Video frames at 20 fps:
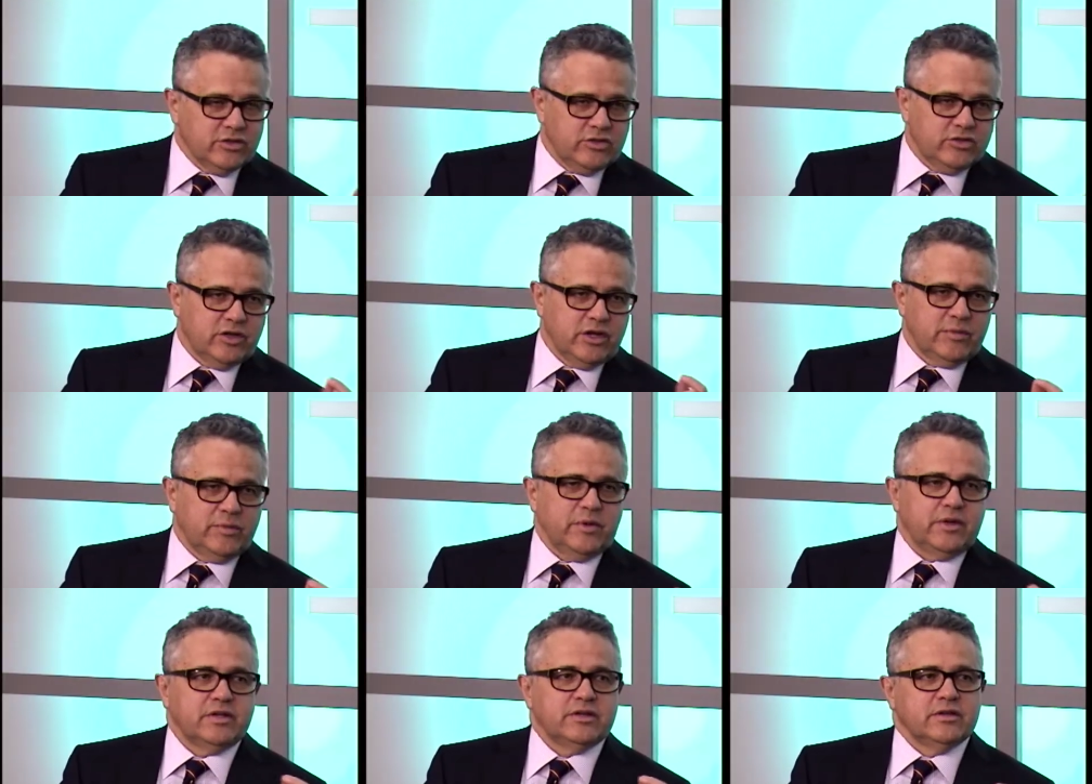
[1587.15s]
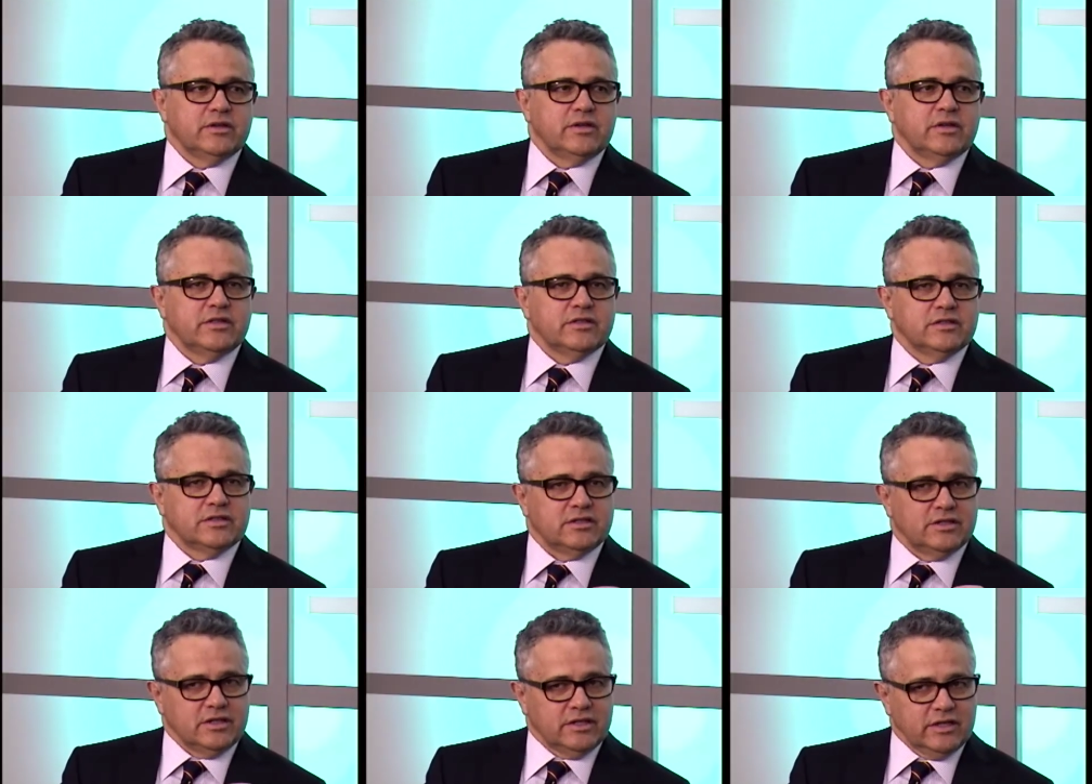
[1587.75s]
struck me as
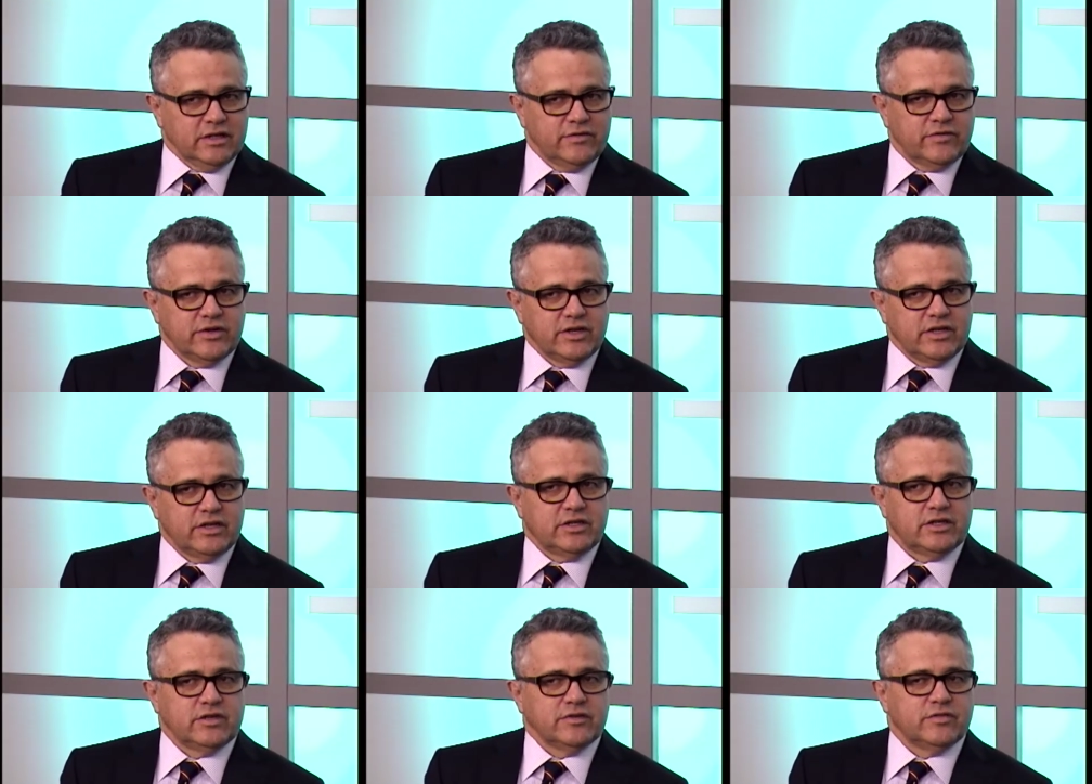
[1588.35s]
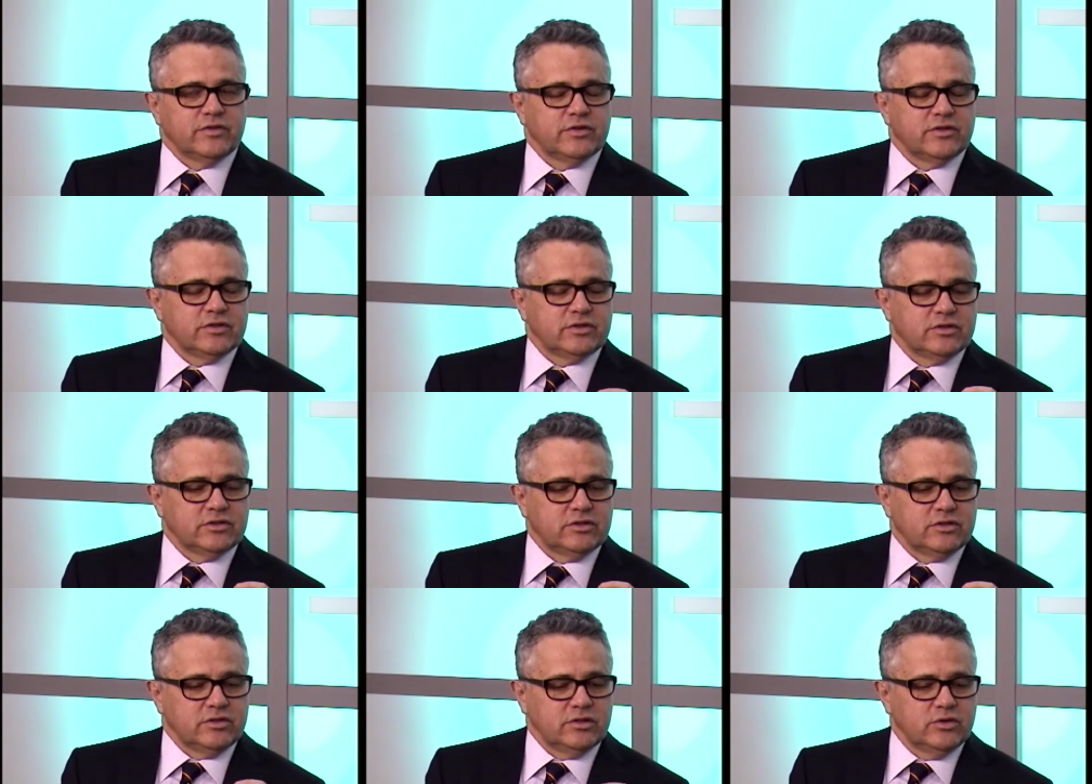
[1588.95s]
a significant
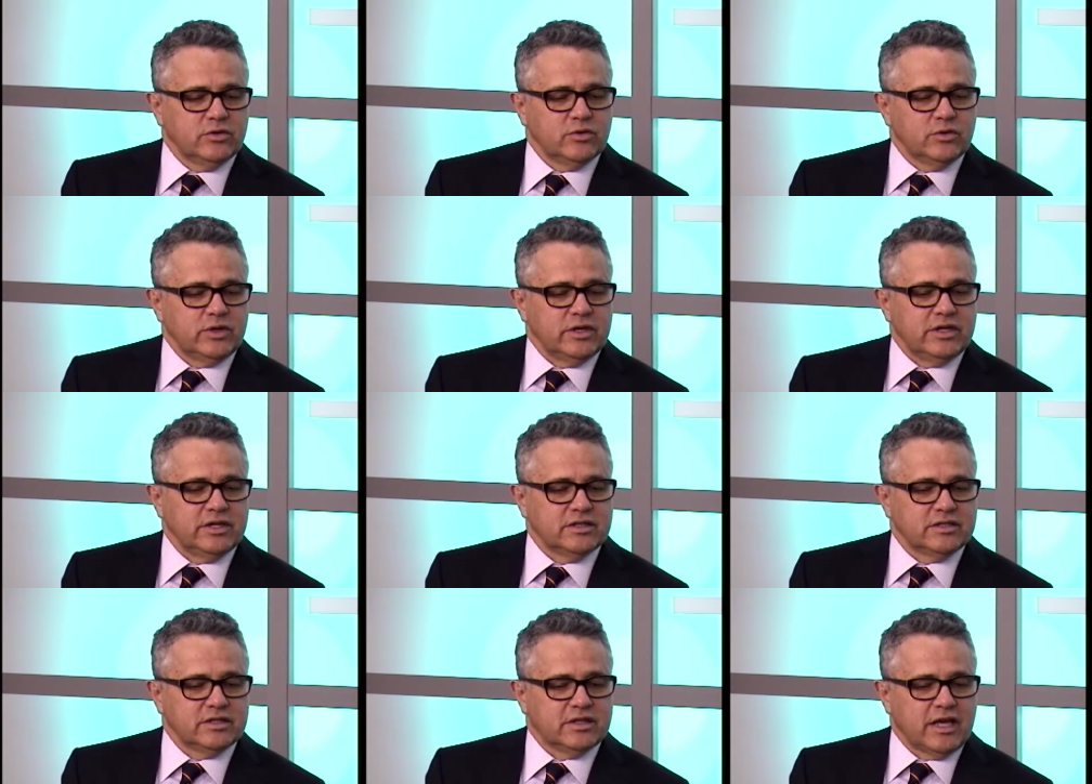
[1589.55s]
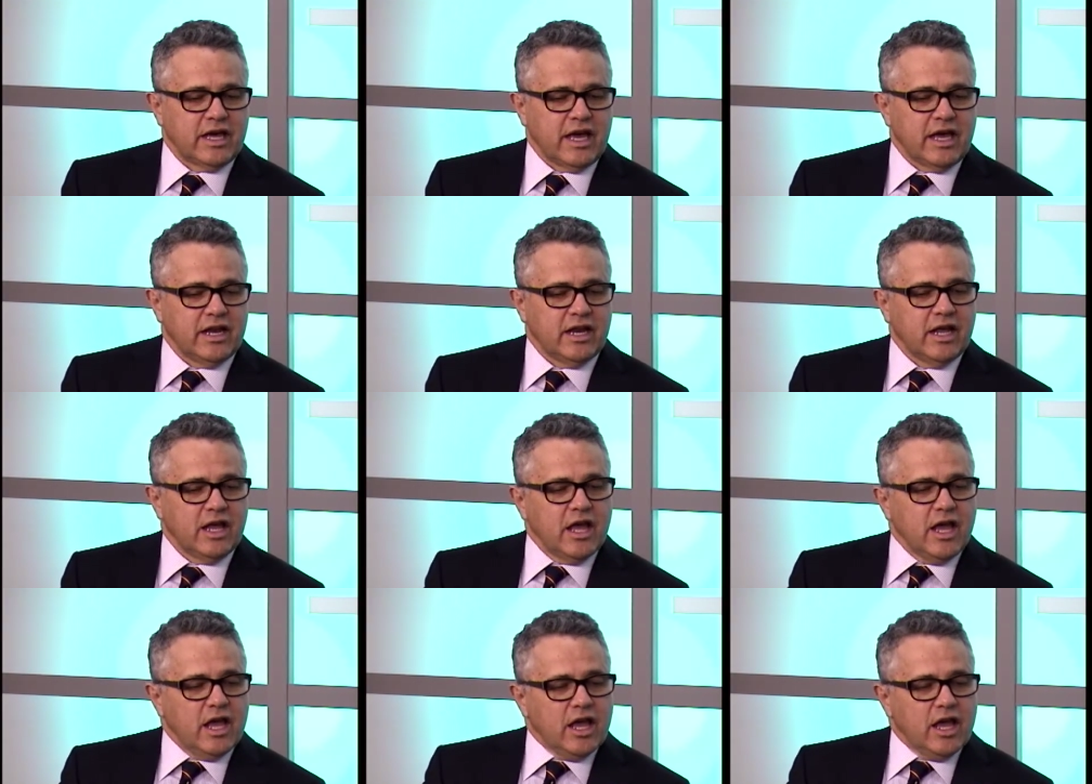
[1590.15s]
difference, too, is that